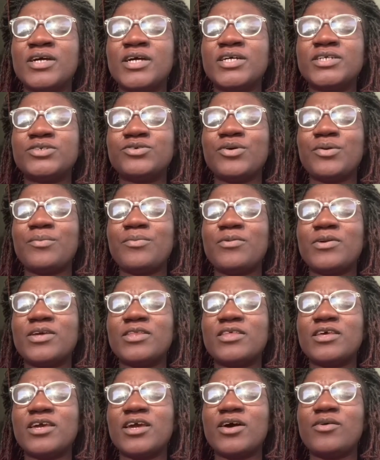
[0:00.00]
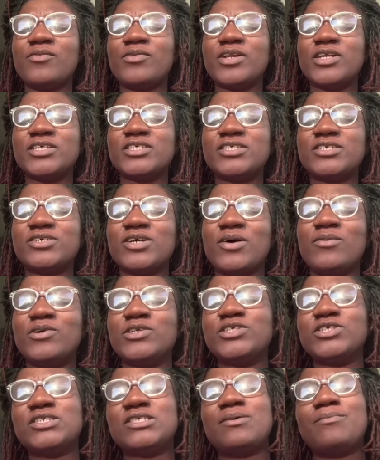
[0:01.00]
As you are breathing, I want, to, I
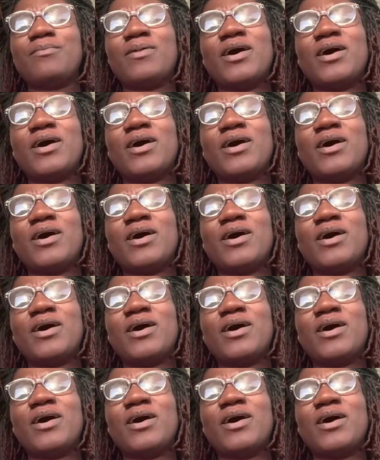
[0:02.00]
want you to